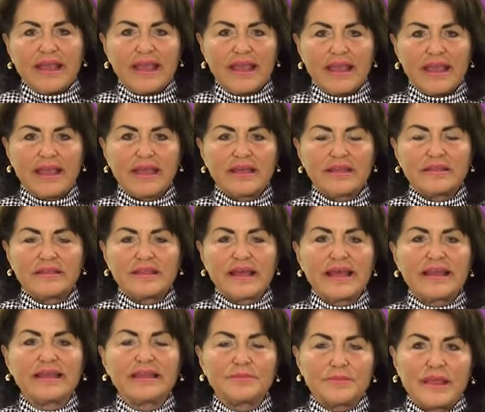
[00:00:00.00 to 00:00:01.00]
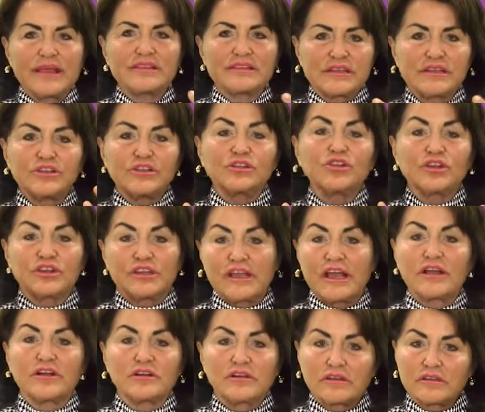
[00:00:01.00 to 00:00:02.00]
and that it makes it look
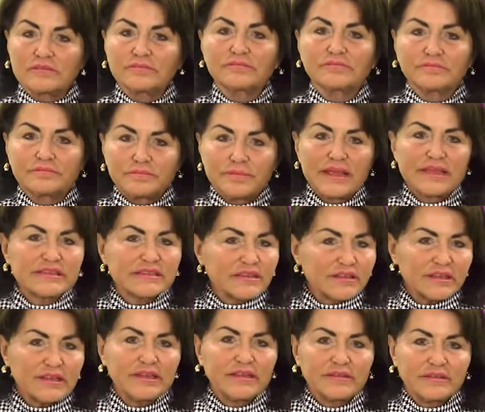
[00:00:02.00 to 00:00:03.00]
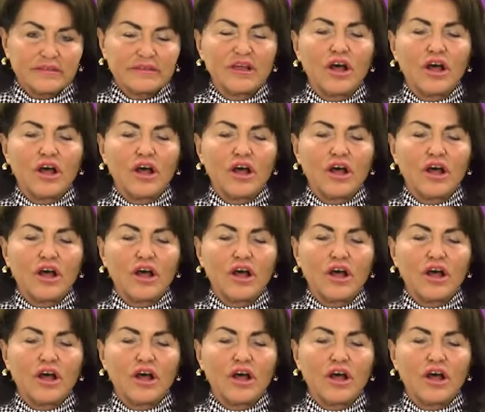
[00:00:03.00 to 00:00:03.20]
younger, basically.